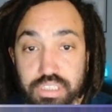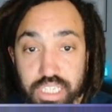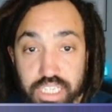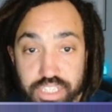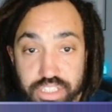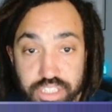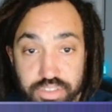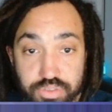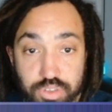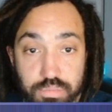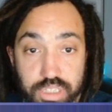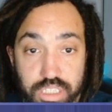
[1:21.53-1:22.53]
into this
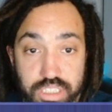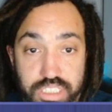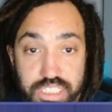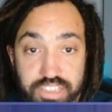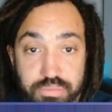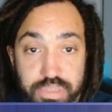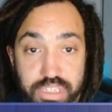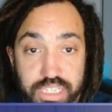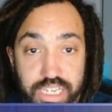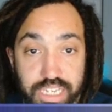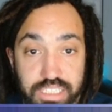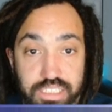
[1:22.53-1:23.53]
formula, because this gives me the
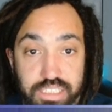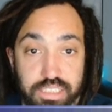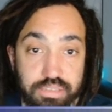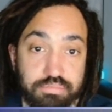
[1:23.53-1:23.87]
next